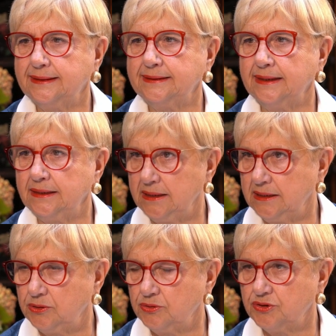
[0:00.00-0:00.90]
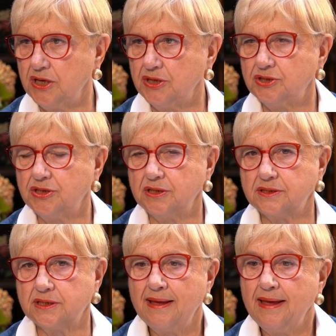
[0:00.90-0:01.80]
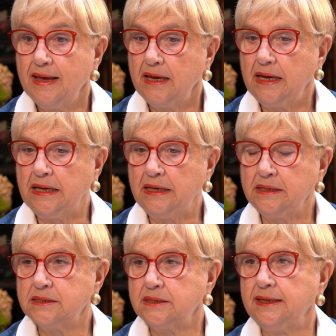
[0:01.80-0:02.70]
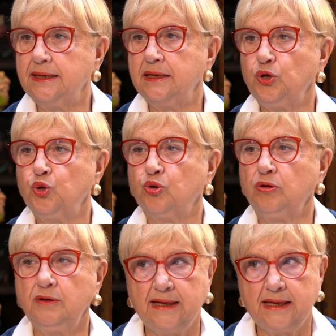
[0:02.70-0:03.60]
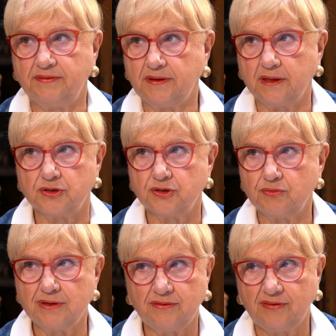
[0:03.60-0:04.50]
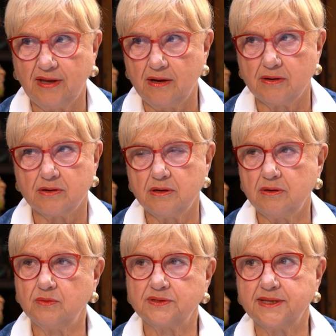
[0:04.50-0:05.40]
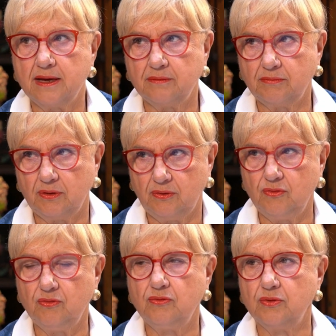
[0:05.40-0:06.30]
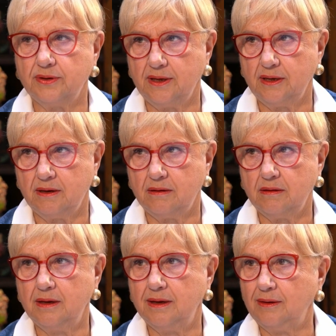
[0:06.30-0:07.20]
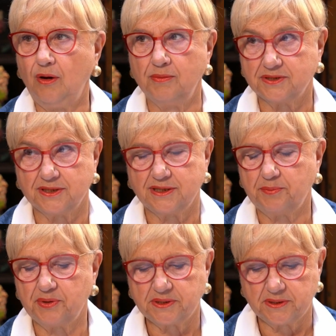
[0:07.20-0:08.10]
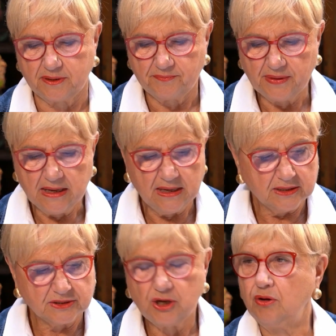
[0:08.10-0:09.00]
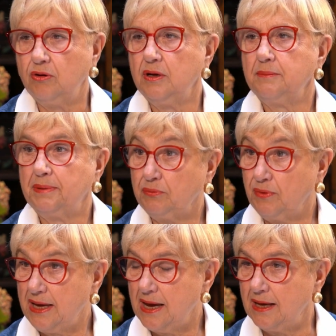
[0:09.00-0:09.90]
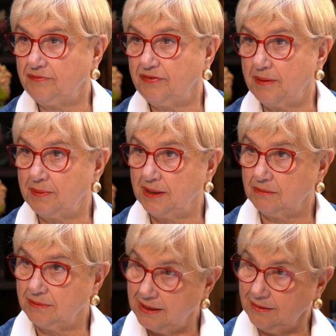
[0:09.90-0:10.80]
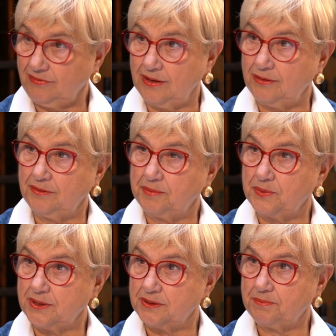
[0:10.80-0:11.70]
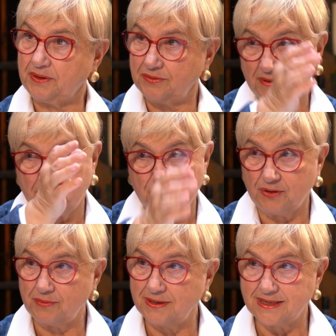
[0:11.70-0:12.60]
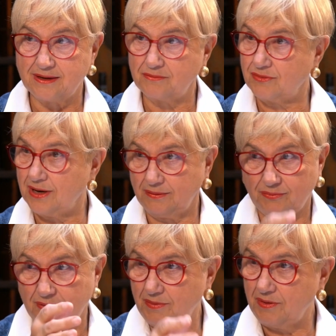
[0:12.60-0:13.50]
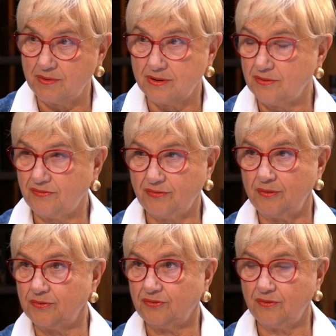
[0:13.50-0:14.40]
that they needed to change this. And you couldn't leave the country. Once the Iron Curtain was down, you were there almost as a prisoner. So, but we had family on the other side of the border because the border went down right where we were. So